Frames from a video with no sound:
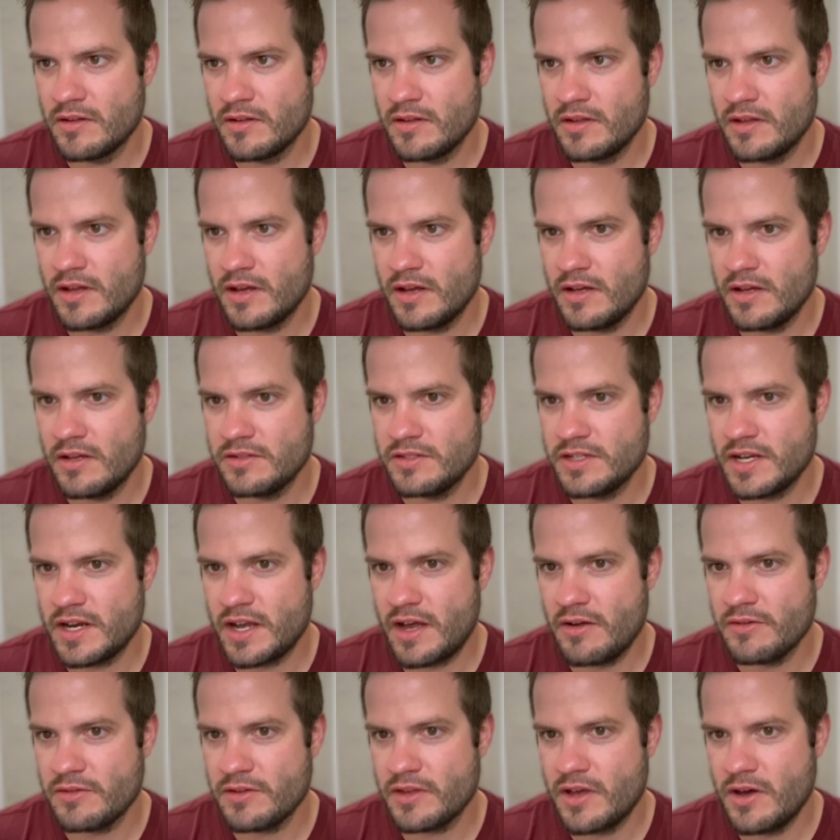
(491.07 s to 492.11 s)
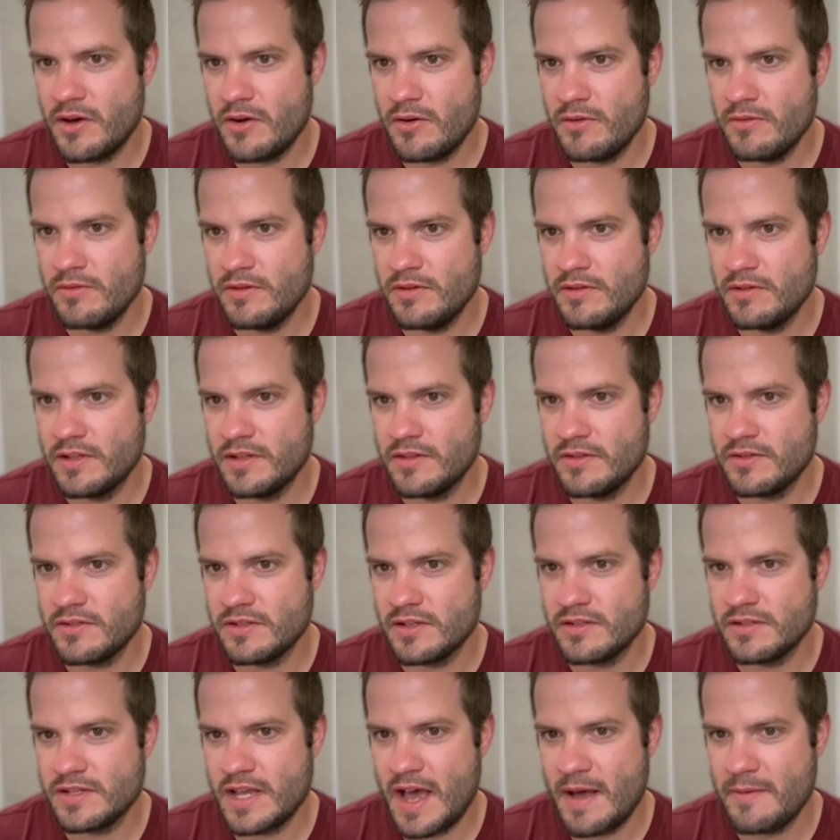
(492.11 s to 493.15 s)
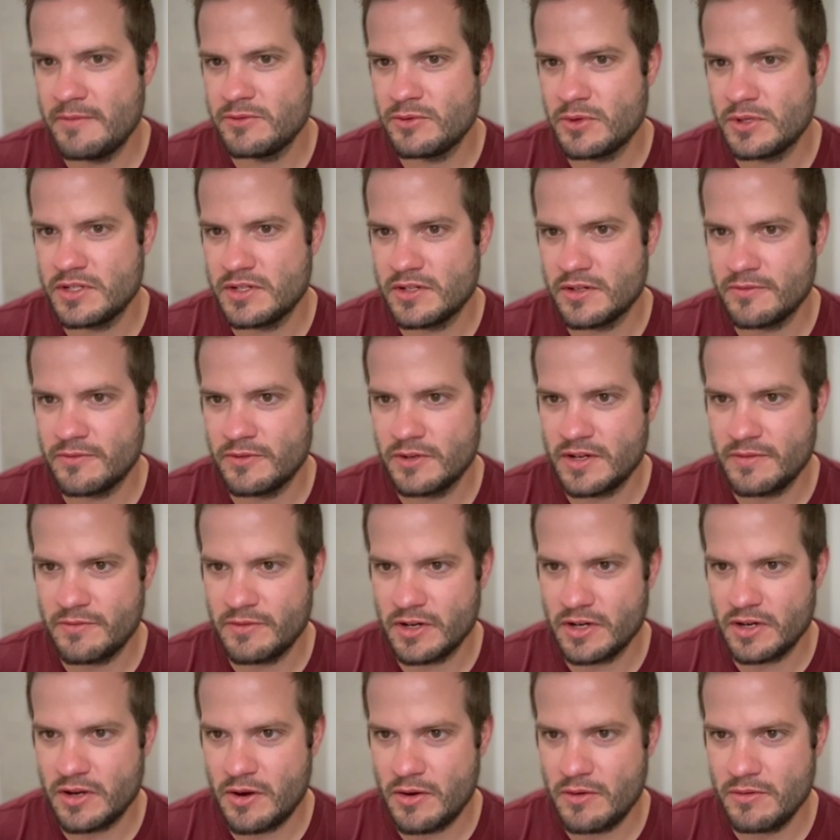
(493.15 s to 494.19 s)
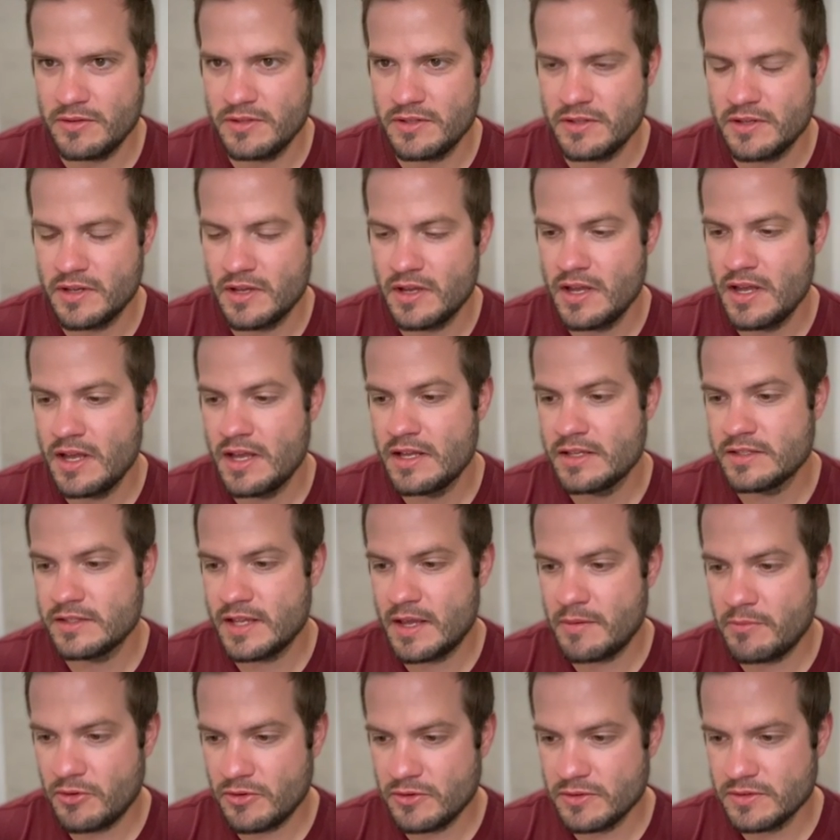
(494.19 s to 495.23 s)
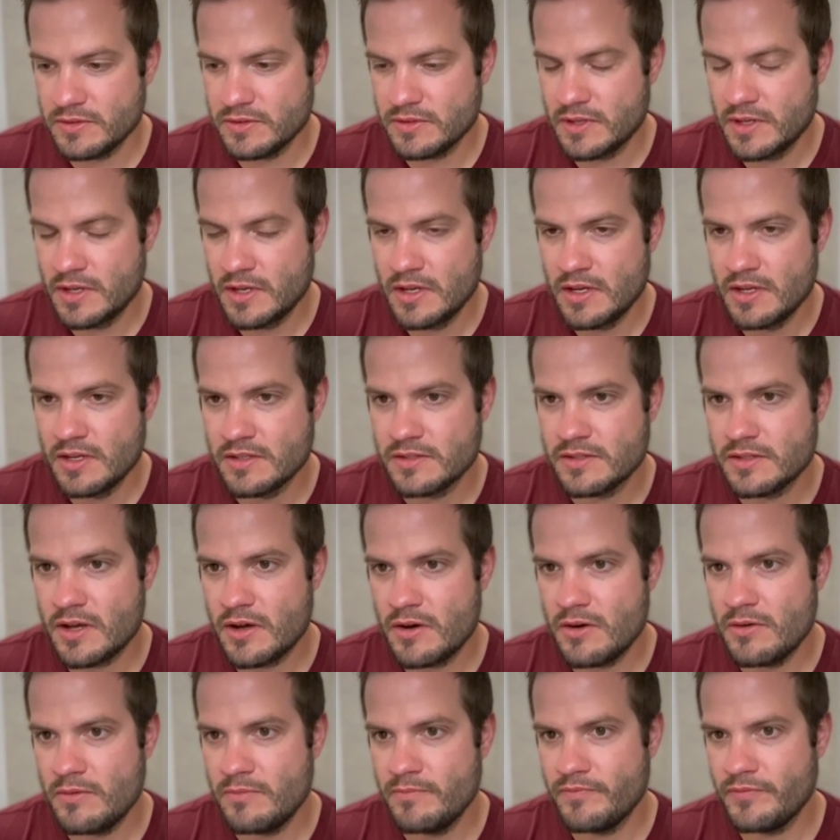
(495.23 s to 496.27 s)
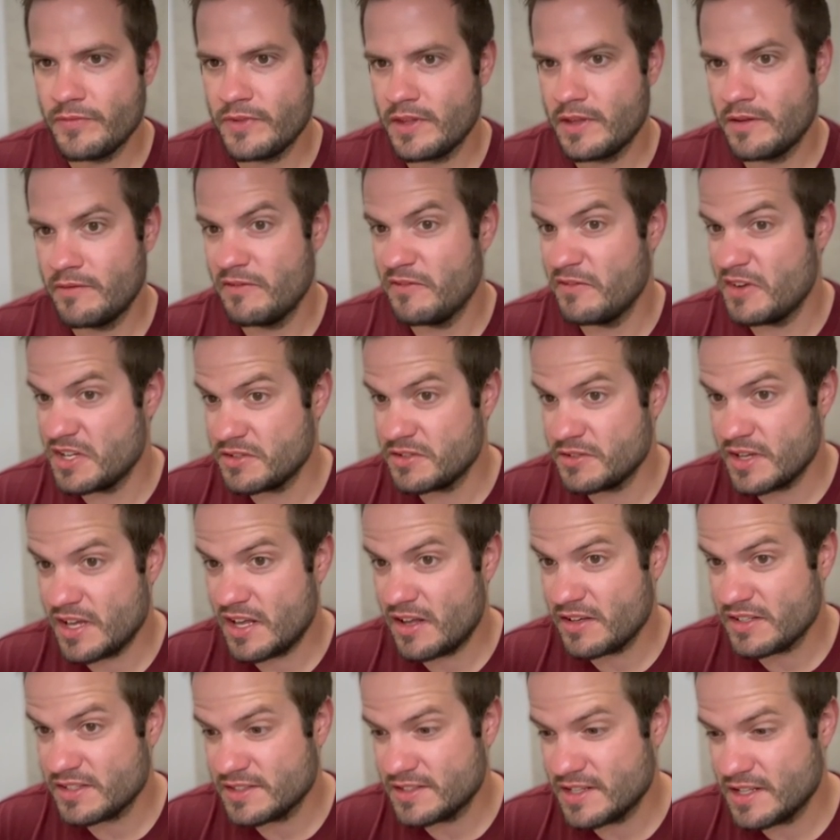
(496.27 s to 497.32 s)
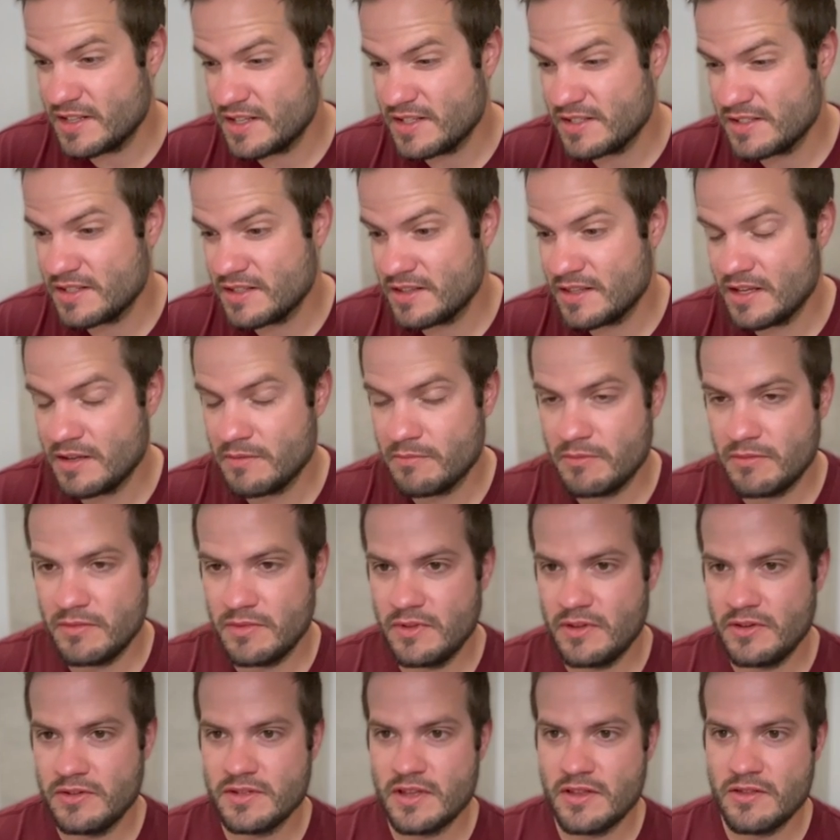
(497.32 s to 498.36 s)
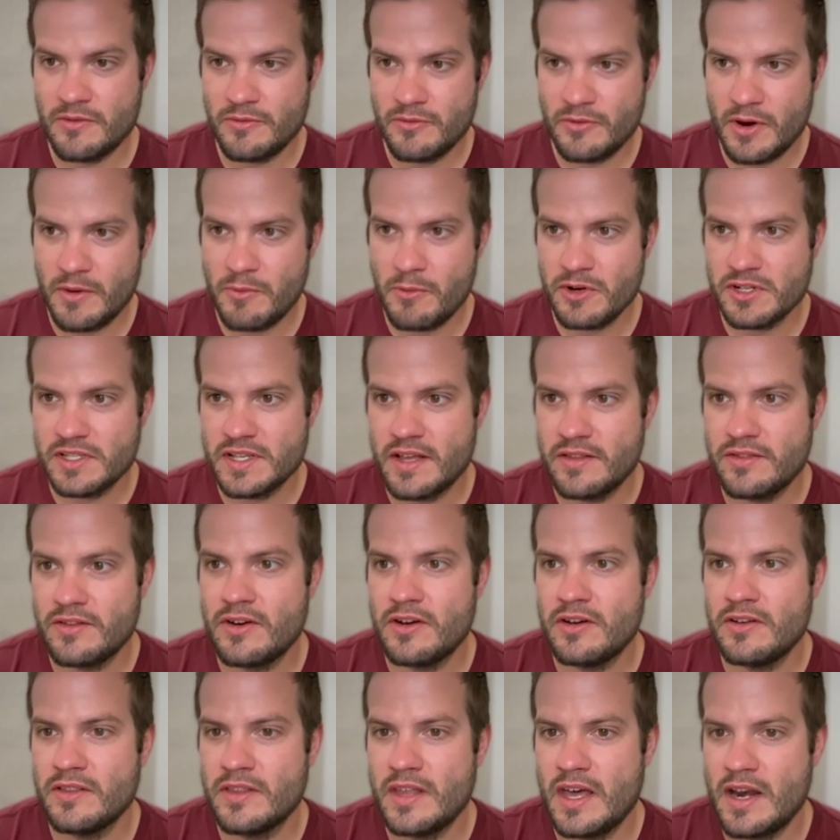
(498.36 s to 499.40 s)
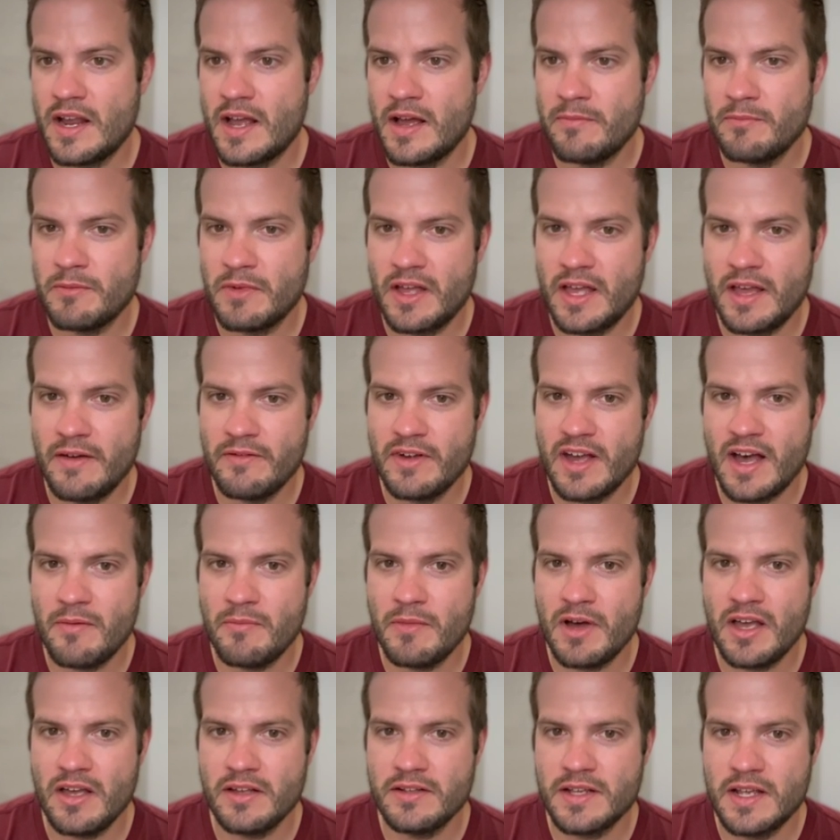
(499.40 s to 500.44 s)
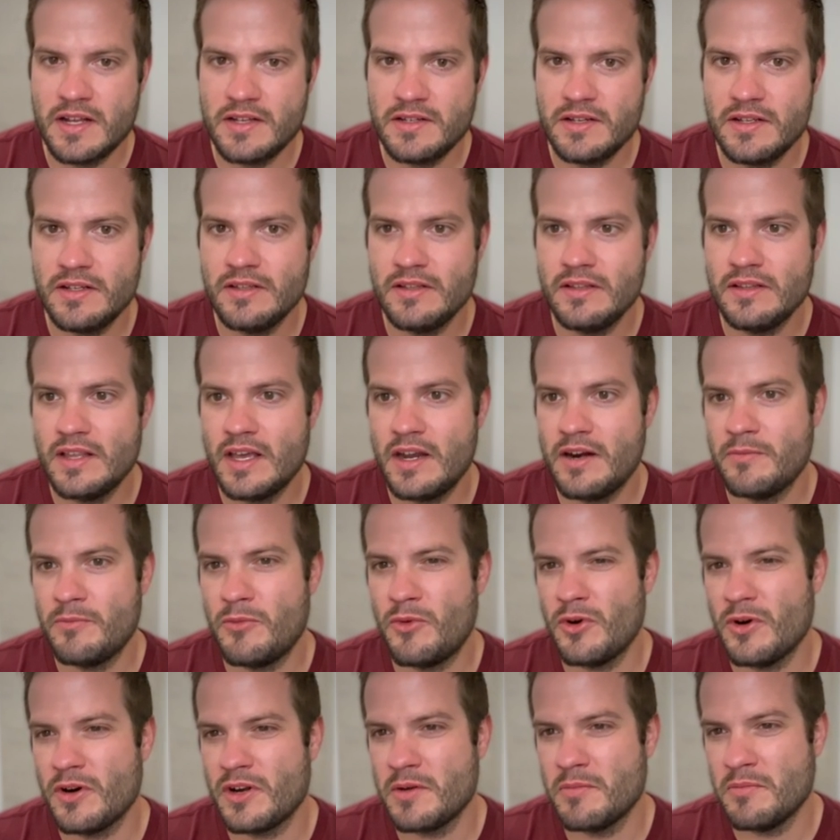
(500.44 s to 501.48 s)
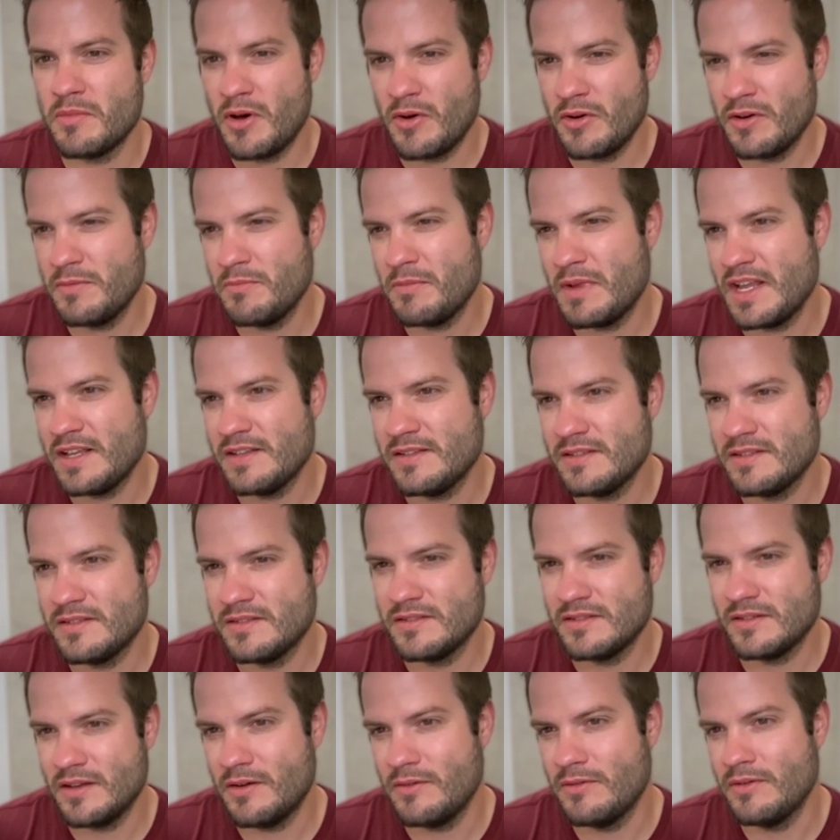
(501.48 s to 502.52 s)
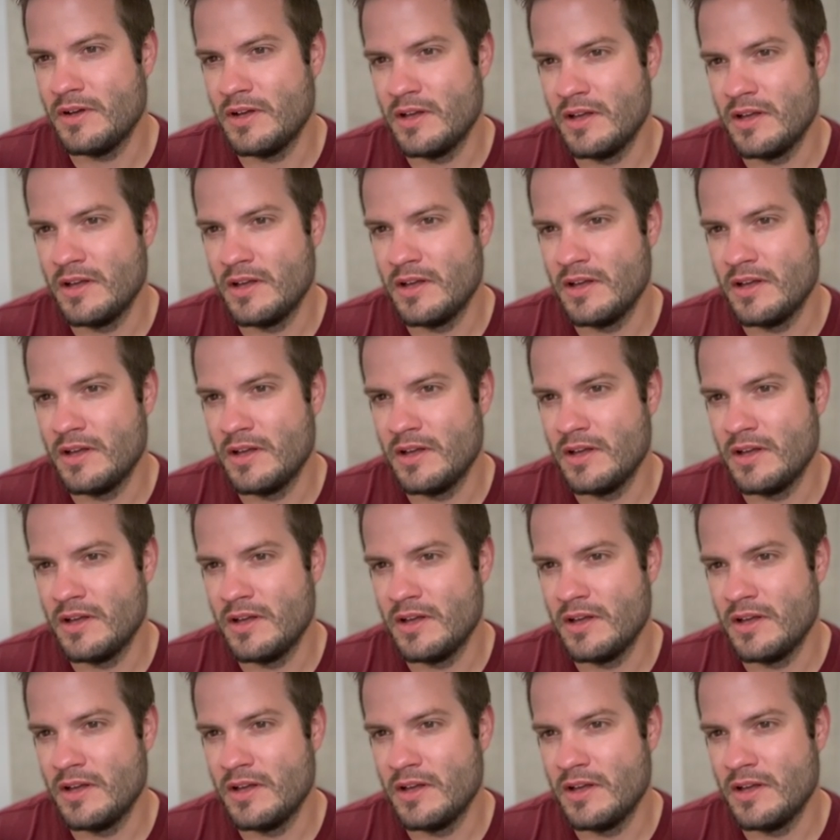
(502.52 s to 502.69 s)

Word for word: uh, check out code. Then there's a tab switcher for different code samples. So eventually I'll extend this. I think there's other frameworks out there that have got my attention that are more component based. So